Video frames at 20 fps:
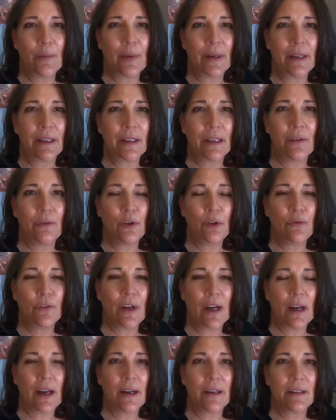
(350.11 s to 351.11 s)
But if you've
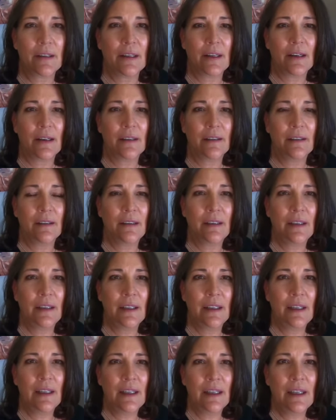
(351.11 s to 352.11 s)
got
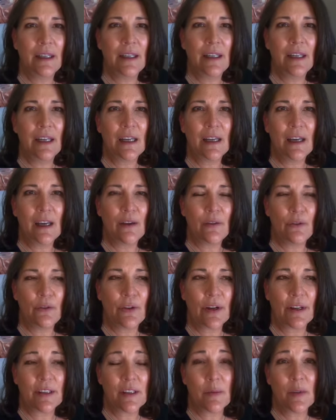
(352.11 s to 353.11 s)

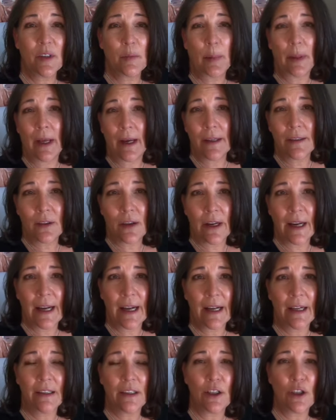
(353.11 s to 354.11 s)
some supplies on
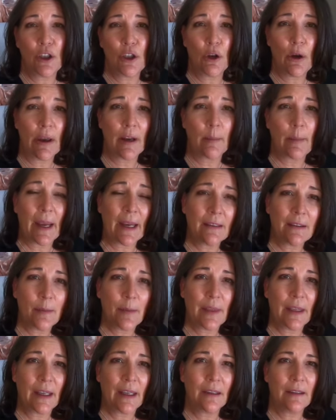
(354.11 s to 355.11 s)
hand and you know how to make
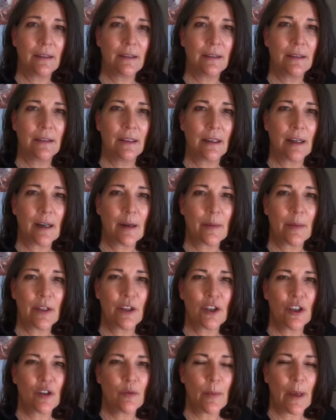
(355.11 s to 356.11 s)
some things, it
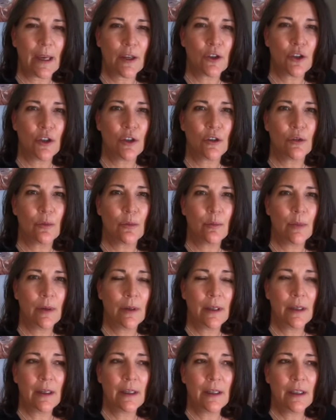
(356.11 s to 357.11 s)
just makes you,
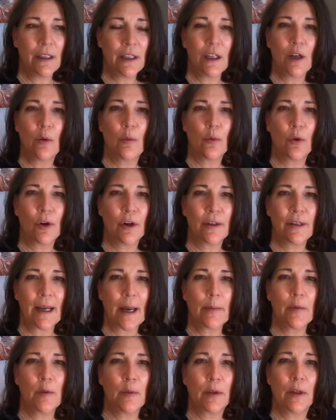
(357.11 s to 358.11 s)
you know, more
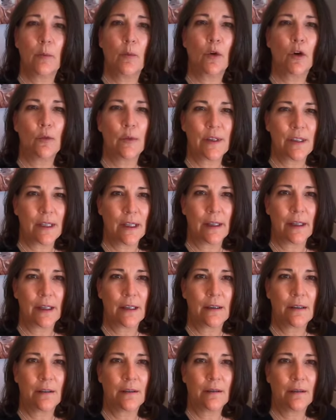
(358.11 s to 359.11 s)
adaptable and more
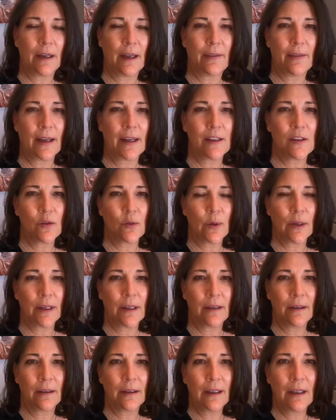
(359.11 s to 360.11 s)
resilient. And that's
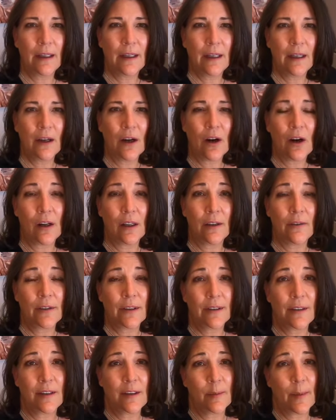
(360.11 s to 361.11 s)
what all of
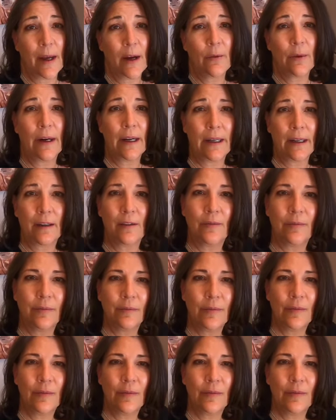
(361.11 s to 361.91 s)
this is about right now.